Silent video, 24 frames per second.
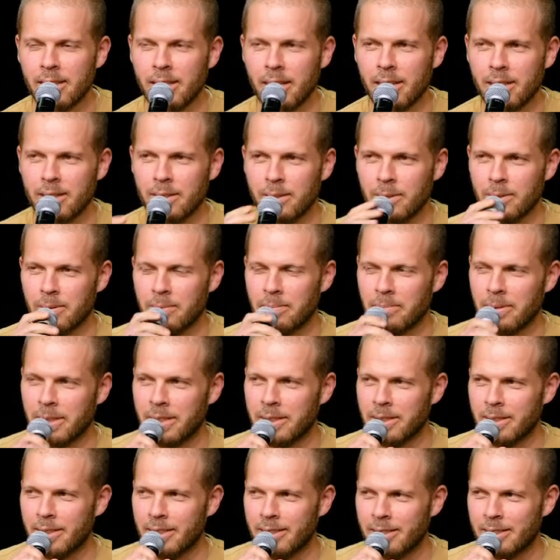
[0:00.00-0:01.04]
Thank you. My
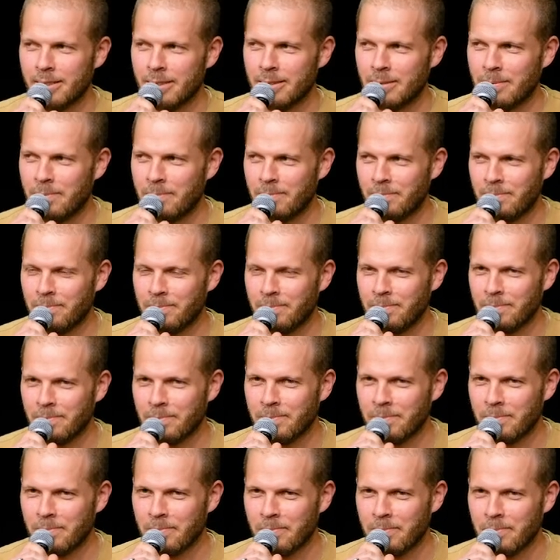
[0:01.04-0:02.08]
goodness,
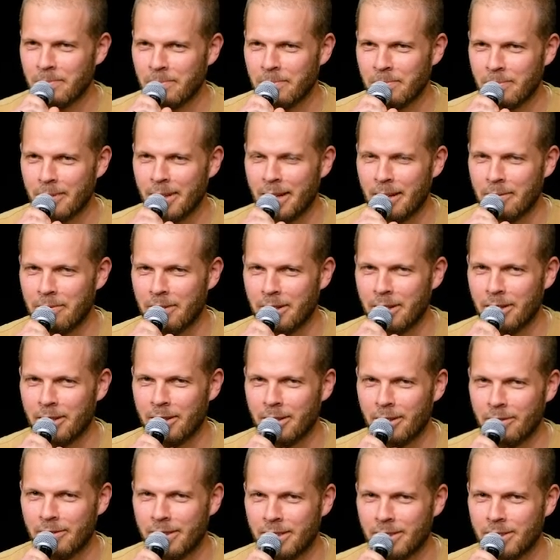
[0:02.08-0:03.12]
I'm very
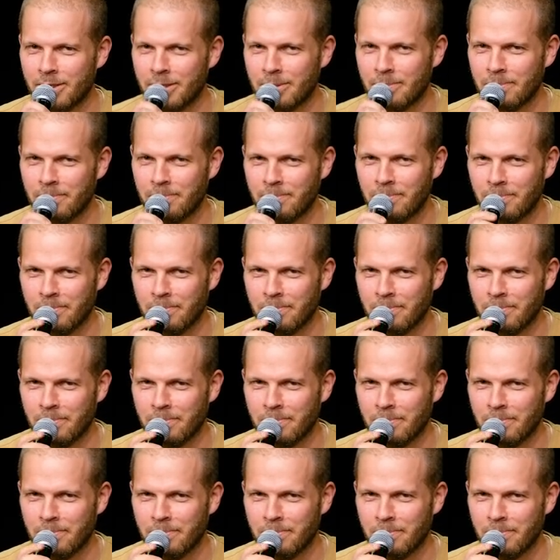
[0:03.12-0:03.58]
nervous.